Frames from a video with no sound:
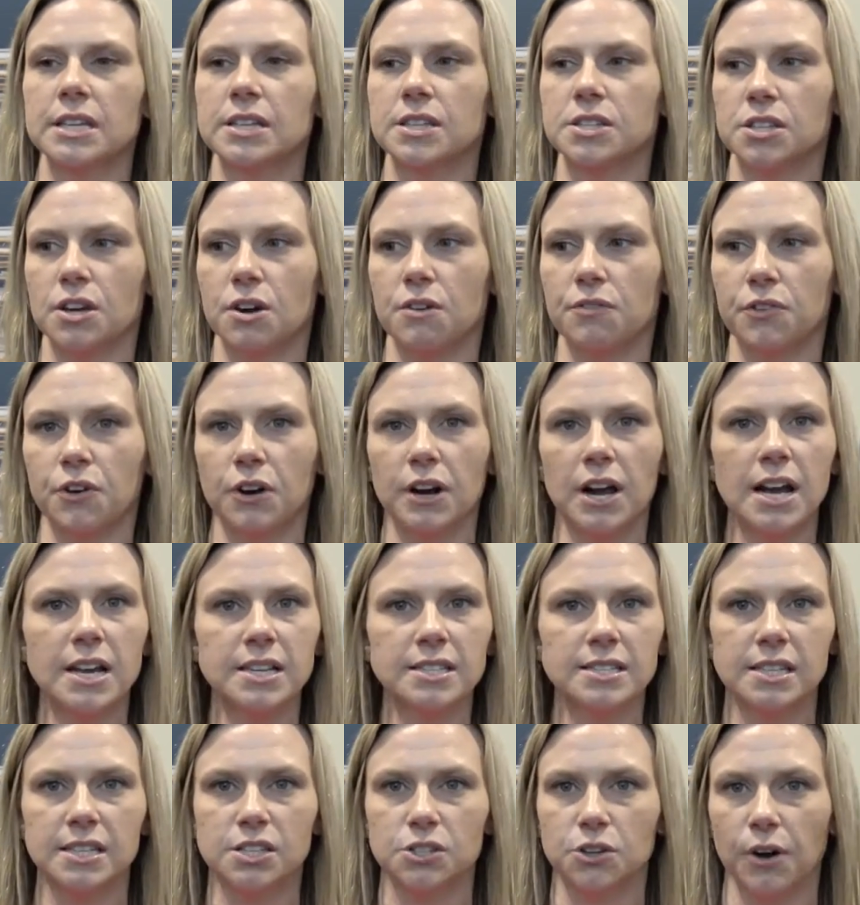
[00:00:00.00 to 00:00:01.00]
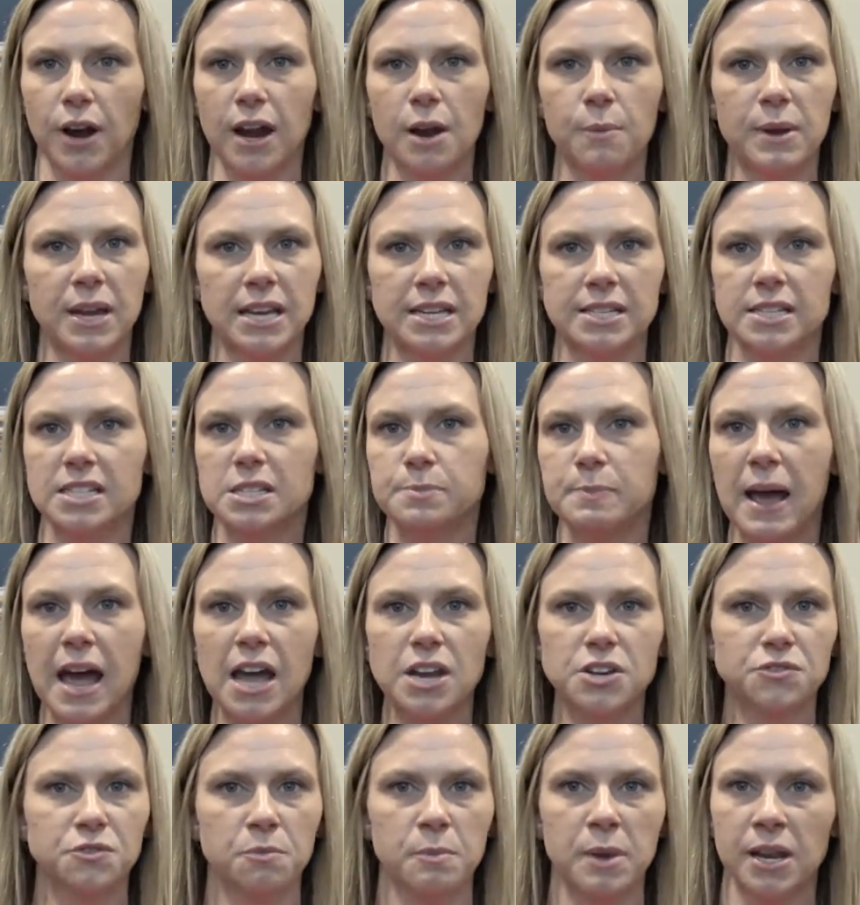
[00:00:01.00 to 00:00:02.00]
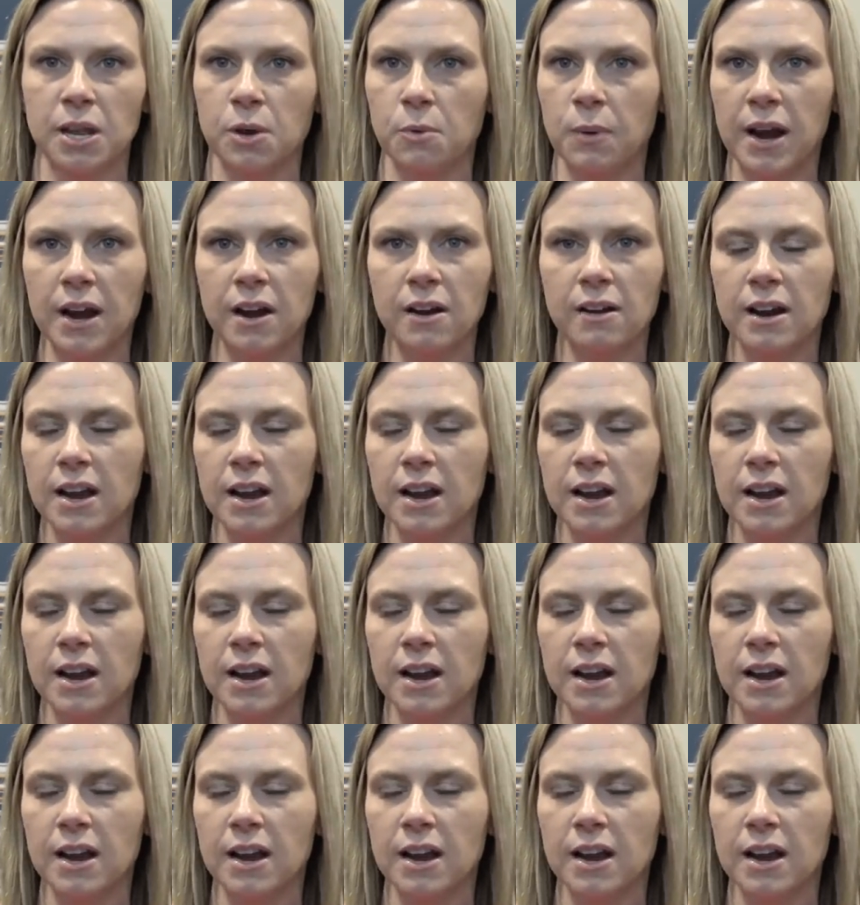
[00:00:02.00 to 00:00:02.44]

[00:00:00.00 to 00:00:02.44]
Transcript: And so for us, it's great. We can dispatch from anywhere.